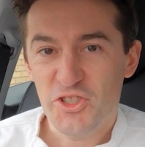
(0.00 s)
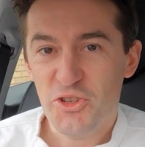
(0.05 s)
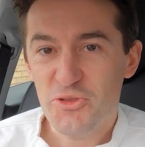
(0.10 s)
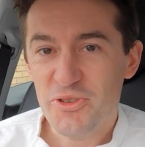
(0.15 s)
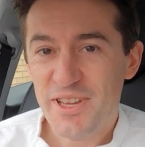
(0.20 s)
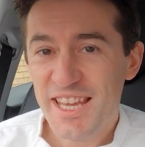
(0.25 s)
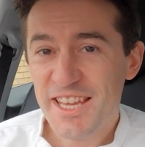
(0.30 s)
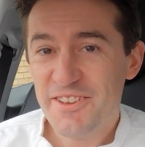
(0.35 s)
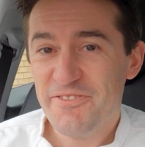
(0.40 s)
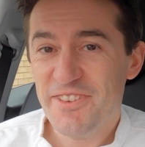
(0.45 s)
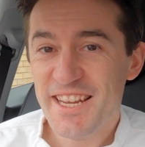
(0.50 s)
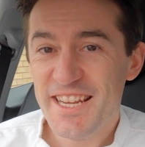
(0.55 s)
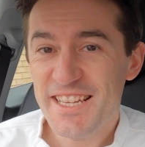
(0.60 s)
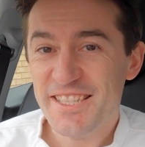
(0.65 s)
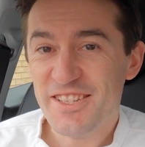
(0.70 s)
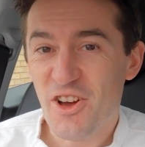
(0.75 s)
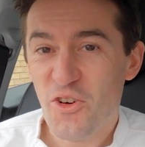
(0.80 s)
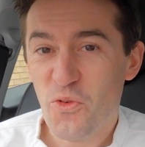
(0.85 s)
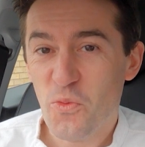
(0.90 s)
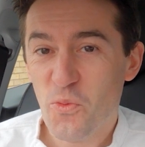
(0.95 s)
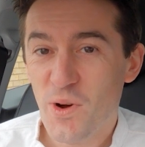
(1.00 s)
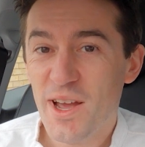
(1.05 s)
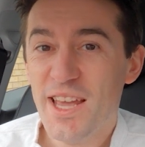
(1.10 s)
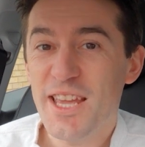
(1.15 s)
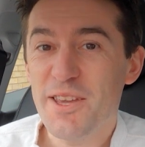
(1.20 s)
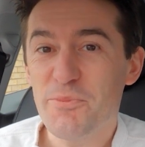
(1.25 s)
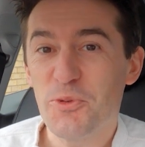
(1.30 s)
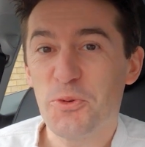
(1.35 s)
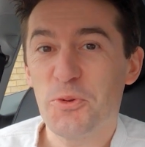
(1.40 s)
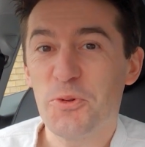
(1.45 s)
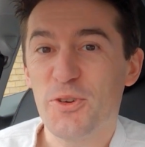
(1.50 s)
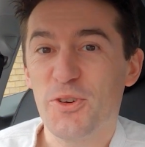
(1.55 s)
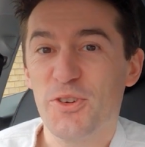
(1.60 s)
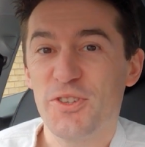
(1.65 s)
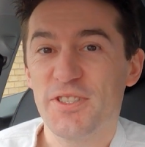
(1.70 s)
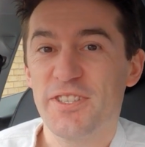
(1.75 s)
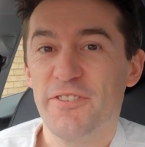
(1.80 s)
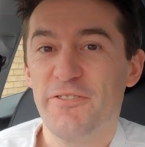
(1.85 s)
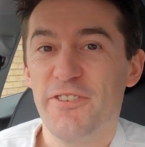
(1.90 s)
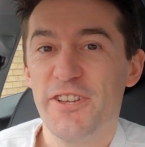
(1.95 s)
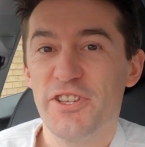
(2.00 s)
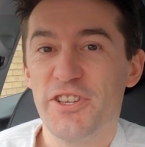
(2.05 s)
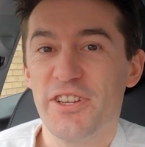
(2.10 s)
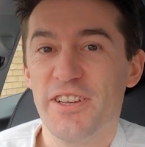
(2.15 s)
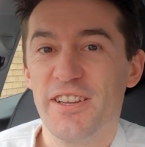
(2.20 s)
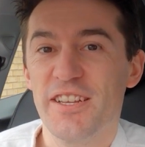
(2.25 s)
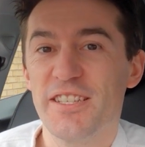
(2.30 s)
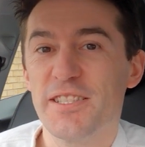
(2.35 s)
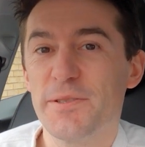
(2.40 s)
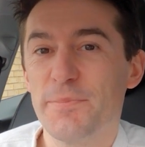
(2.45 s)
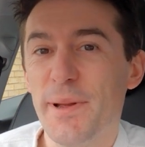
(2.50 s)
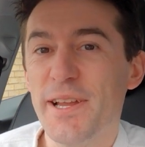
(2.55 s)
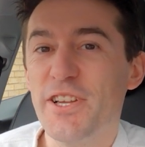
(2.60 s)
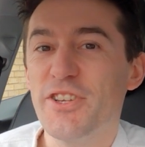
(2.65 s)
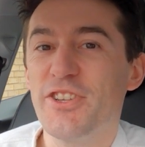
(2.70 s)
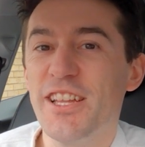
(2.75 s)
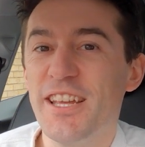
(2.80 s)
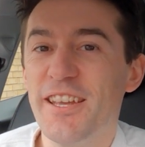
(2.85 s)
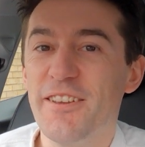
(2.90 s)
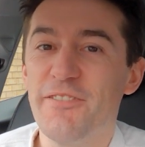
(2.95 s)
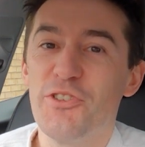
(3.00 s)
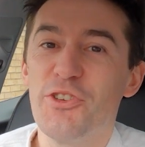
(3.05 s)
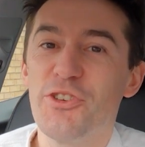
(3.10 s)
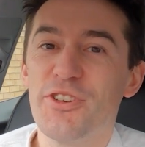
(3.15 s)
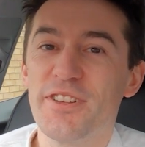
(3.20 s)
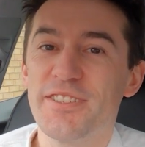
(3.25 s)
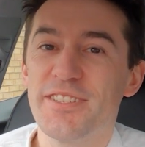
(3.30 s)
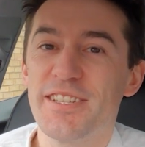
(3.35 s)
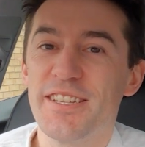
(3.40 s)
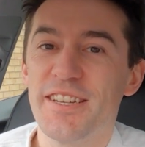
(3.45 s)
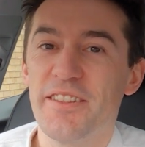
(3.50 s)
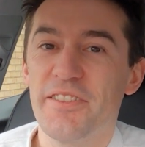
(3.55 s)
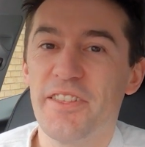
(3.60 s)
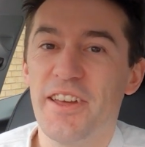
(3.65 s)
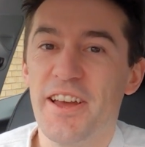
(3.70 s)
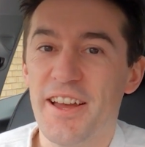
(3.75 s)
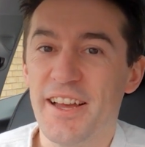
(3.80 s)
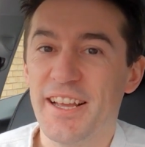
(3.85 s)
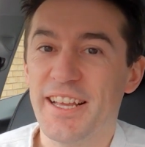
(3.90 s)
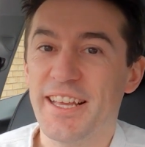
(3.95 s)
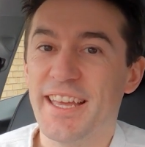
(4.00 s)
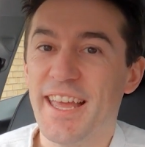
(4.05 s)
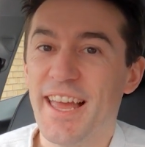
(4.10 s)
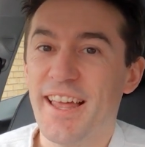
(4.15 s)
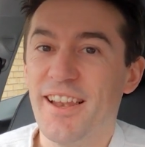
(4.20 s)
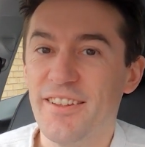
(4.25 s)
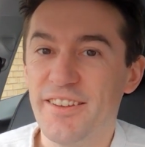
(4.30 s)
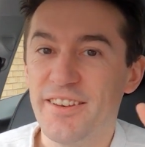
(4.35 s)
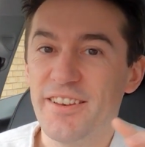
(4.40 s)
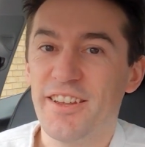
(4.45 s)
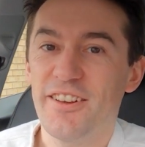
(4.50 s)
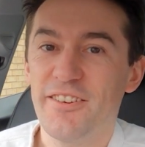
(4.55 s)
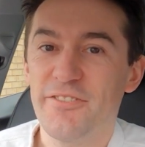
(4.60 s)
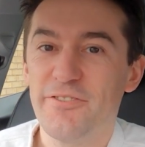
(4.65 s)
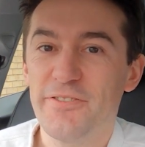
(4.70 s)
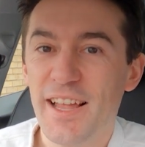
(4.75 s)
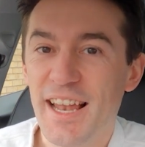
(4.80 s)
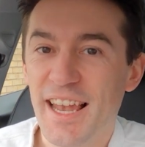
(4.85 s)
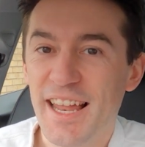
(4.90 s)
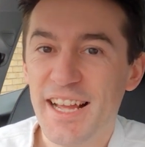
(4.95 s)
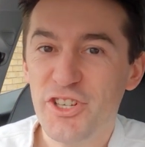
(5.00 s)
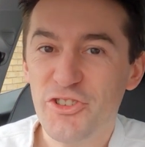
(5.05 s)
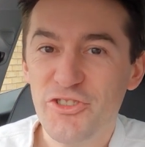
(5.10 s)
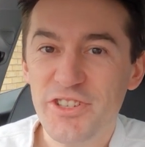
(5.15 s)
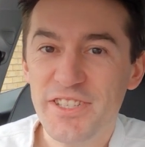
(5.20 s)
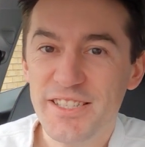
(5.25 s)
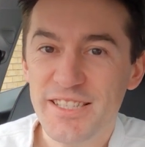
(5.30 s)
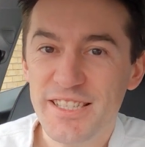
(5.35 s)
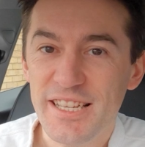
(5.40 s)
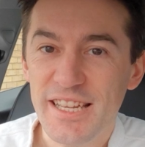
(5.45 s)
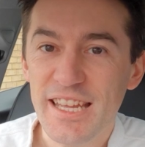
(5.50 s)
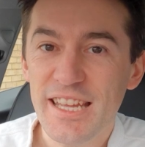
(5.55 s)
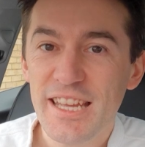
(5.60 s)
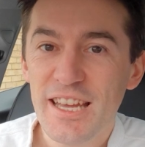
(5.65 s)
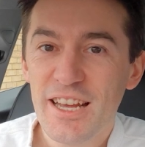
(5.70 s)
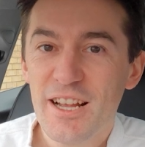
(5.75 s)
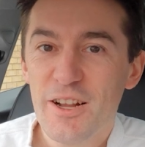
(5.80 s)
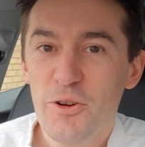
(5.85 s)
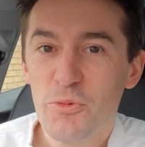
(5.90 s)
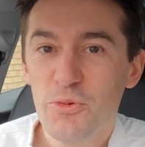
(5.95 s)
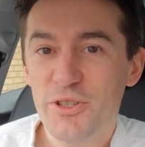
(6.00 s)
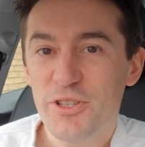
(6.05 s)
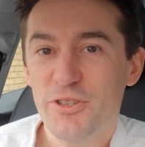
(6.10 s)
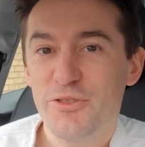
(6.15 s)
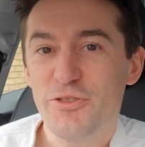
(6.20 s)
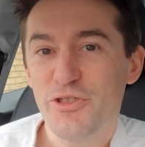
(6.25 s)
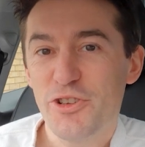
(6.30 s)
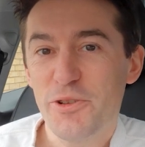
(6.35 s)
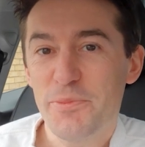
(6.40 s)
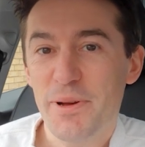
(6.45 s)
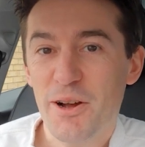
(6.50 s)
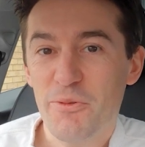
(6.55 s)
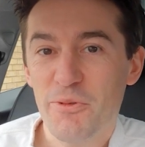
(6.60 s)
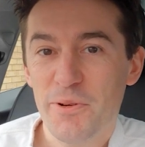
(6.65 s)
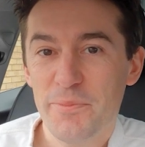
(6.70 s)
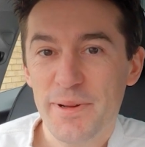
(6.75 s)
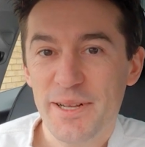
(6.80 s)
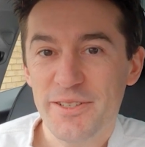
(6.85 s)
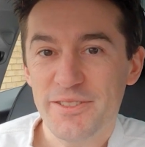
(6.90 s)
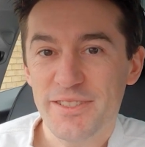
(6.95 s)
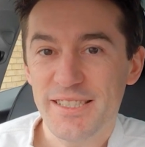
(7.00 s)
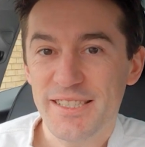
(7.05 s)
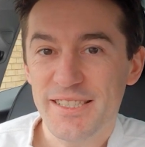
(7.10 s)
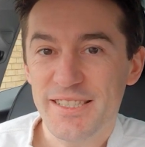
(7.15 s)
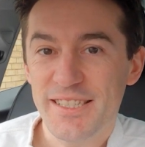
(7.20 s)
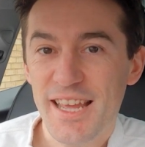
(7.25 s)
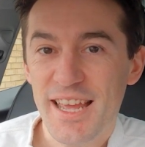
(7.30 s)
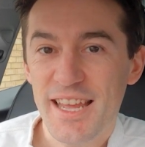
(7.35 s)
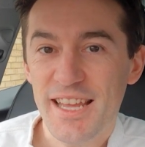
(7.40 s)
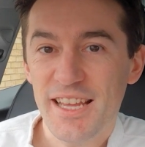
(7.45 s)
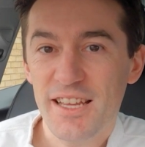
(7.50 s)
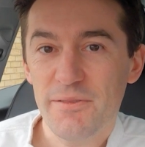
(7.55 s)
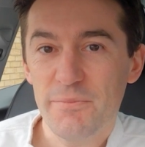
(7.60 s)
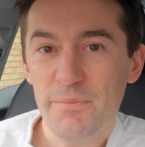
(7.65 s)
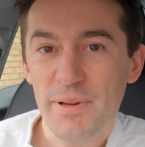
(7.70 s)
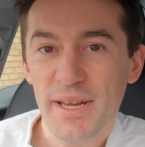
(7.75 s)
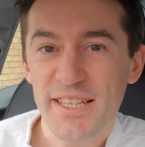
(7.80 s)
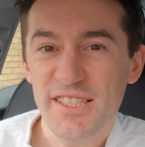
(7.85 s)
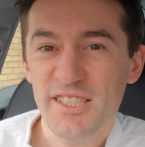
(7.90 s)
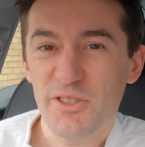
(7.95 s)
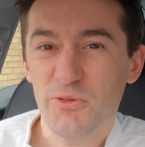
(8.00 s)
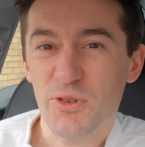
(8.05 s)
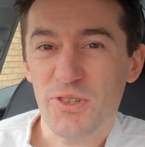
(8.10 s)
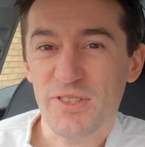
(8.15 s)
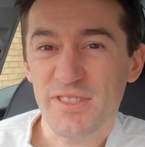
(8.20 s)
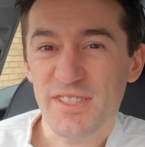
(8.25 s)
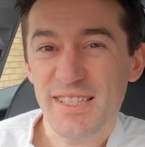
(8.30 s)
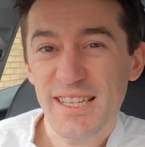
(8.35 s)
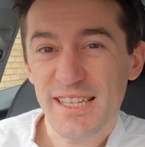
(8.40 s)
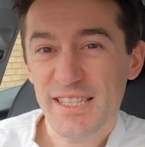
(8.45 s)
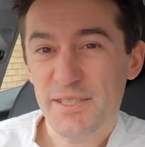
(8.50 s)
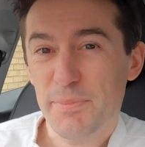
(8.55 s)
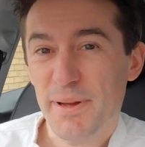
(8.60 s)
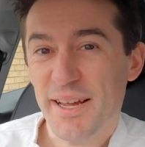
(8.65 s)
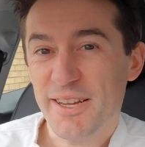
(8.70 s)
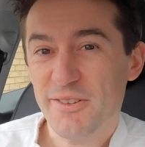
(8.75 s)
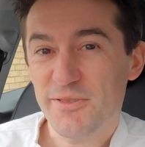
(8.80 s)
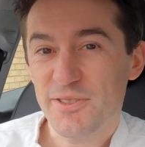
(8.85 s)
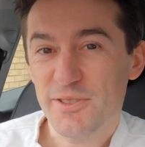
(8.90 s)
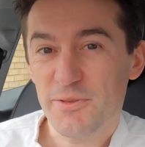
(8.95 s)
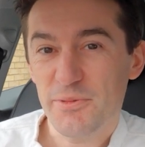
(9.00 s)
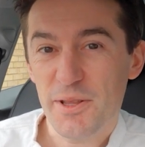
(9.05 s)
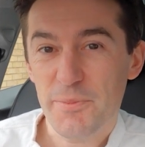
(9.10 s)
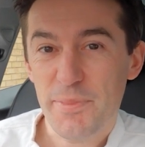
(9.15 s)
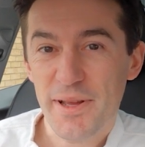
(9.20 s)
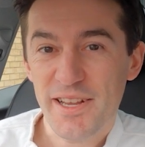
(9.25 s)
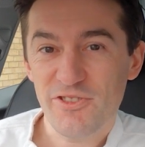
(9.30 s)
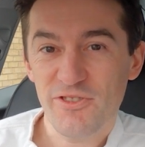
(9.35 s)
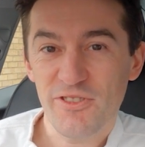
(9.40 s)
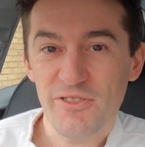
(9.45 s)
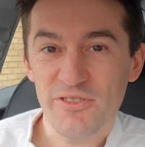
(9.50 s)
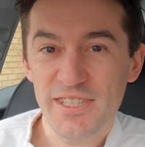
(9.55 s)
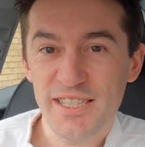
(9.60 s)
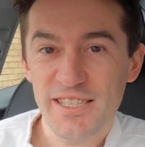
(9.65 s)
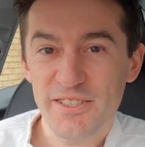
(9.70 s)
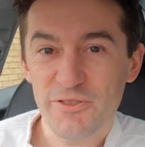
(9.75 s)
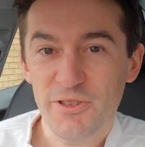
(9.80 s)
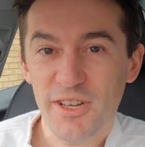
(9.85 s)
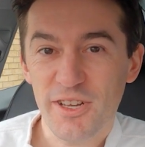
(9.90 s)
So EVs are way more cost efficient, especially if you consider that a gallon of electricity would cost you about £1.68 compared to what, £6 with a petrol or diesel